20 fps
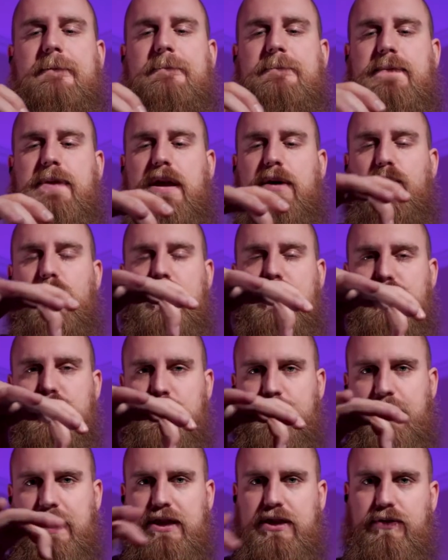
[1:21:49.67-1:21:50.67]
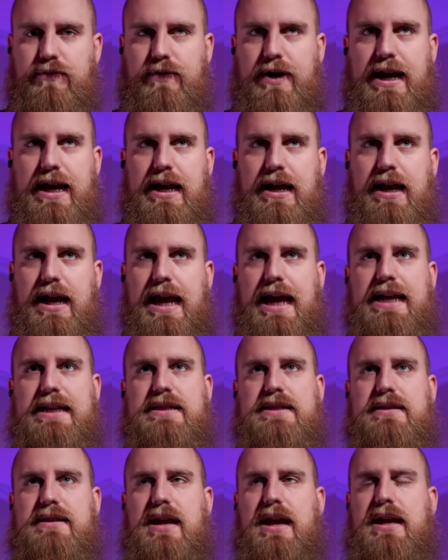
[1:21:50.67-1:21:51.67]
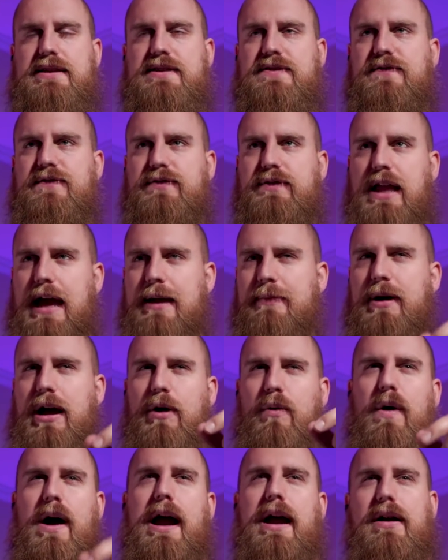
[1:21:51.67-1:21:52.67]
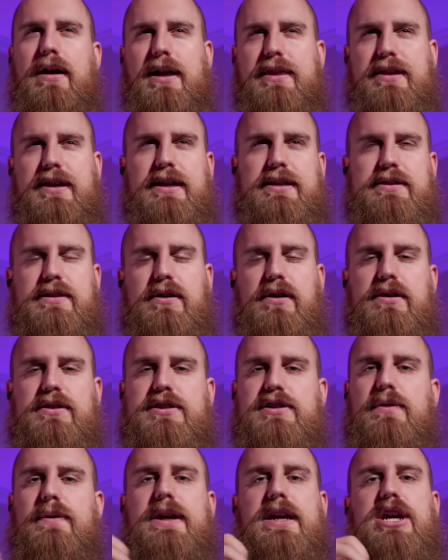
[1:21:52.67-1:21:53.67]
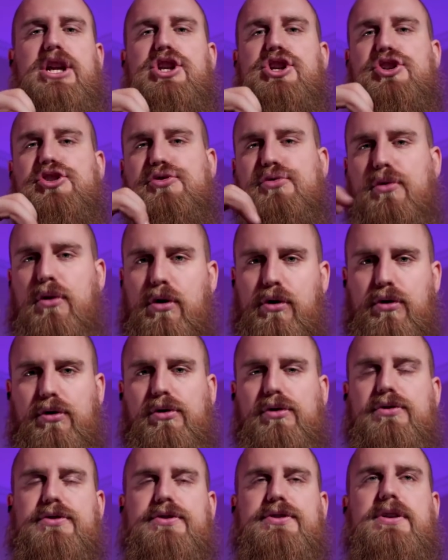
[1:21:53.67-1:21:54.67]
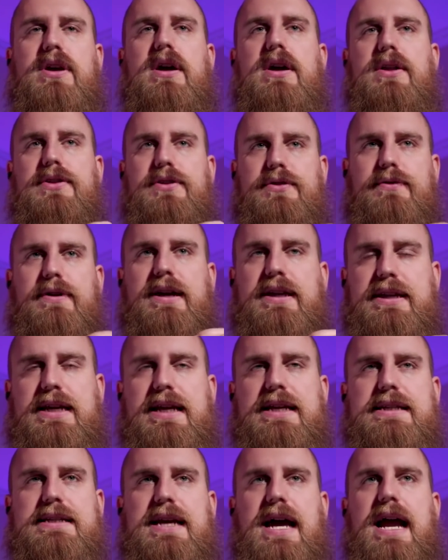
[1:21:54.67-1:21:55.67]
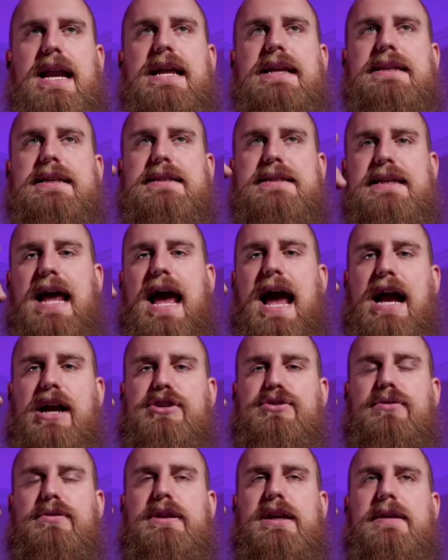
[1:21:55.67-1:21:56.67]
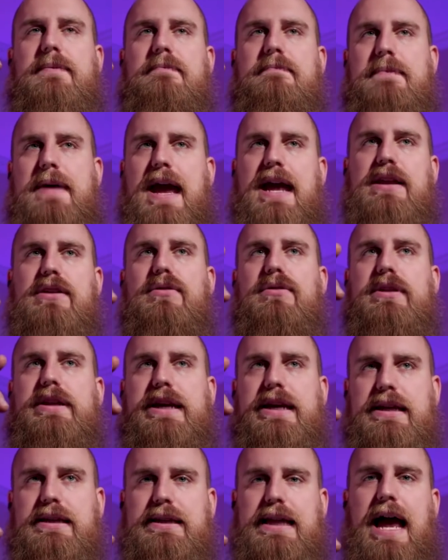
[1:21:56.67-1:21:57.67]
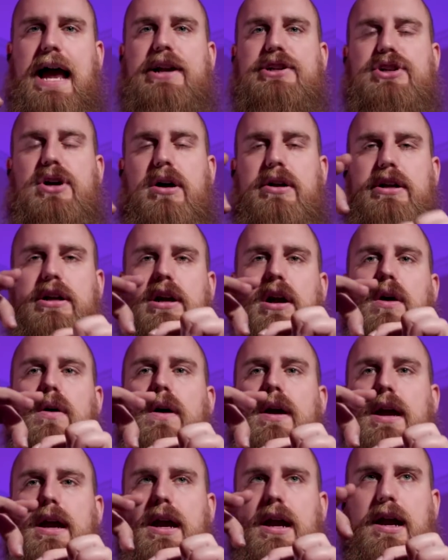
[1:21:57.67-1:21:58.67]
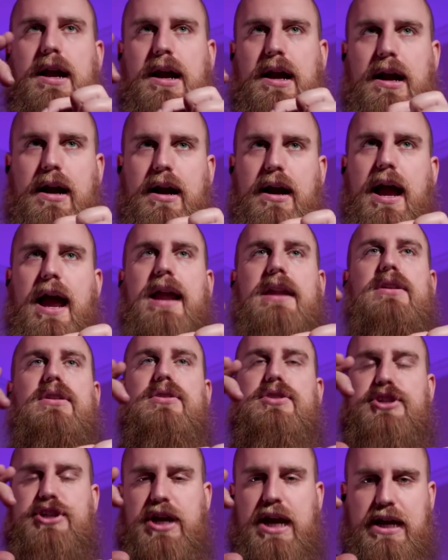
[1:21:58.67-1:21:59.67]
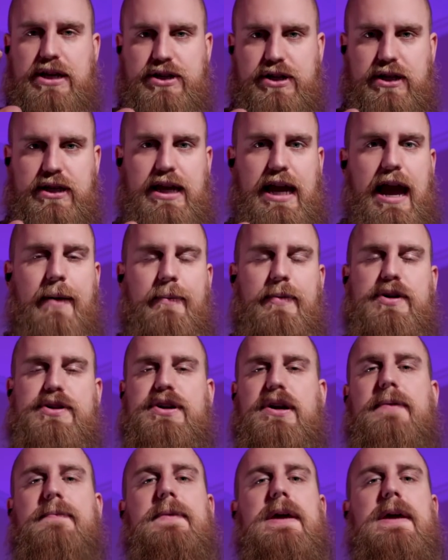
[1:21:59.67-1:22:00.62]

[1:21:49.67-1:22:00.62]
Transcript: when you spin the ring, it's fly-by-wire, I think it's called. So it controls the ring on the inside. It doesn't actually manually latch on and go, and you're changing the aperture.